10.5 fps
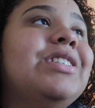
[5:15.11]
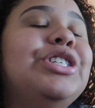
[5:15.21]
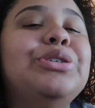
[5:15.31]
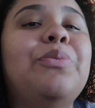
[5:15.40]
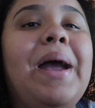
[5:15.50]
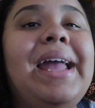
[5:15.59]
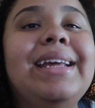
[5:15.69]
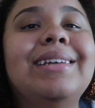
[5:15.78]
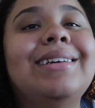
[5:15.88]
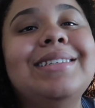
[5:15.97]
to
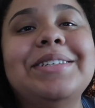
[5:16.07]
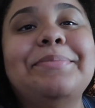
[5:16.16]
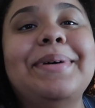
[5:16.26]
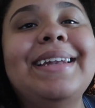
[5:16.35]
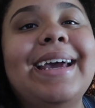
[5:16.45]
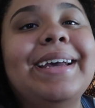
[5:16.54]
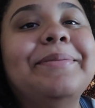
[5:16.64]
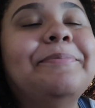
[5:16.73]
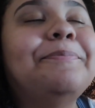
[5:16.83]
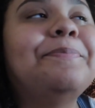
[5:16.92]
wait until Monday.
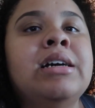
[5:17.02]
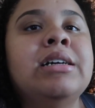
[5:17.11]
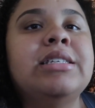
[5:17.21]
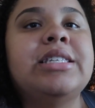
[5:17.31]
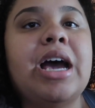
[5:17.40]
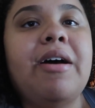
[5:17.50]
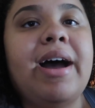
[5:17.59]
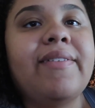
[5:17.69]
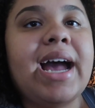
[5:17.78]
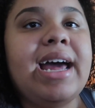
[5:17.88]
So
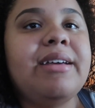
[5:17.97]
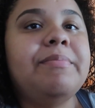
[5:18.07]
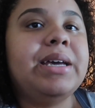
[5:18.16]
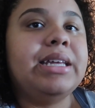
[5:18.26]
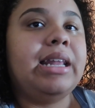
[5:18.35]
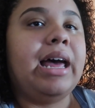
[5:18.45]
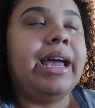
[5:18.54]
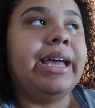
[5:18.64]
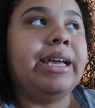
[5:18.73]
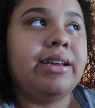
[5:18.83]
I've kind of been
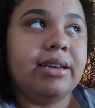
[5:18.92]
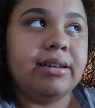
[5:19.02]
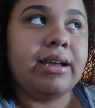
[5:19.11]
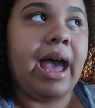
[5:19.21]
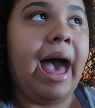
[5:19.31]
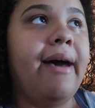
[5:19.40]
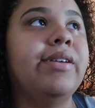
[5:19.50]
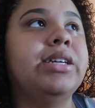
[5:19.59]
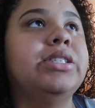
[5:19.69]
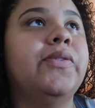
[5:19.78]
like
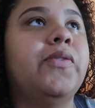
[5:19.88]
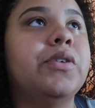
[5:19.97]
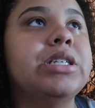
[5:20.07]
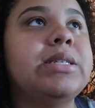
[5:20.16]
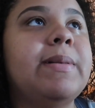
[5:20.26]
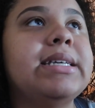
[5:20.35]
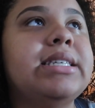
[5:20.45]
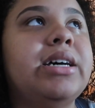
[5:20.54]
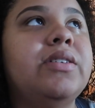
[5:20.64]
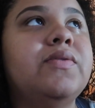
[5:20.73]
having to force
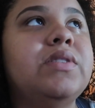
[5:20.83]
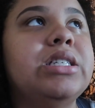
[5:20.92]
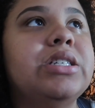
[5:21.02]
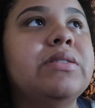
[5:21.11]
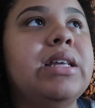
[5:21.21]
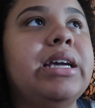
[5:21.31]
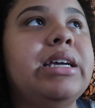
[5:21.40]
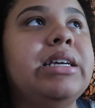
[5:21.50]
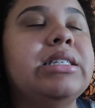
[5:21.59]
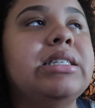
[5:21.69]
myself to do
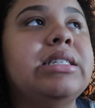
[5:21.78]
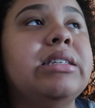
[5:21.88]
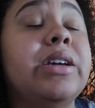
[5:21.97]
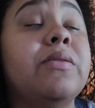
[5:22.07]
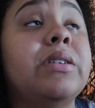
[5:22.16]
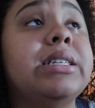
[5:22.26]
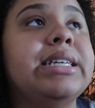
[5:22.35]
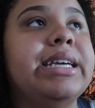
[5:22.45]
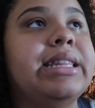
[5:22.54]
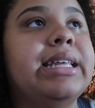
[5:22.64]
things in order
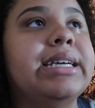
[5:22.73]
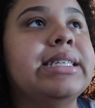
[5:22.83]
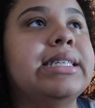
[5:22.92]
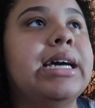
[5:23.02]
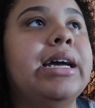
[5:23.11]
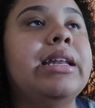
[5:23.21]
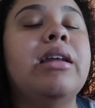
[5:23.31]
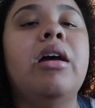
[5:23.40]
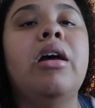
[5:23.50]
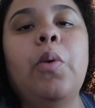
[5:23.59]
to get things
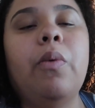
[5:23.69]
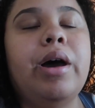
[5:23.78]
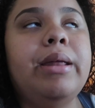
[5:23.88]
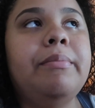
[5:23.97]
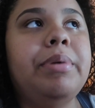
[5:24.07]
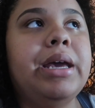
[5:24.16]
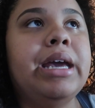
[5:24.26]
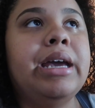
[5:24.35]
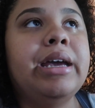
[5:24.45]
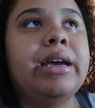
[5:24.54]
done. One
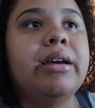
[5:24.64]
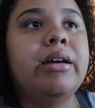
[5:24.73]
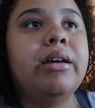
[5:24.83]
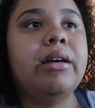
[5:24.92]
big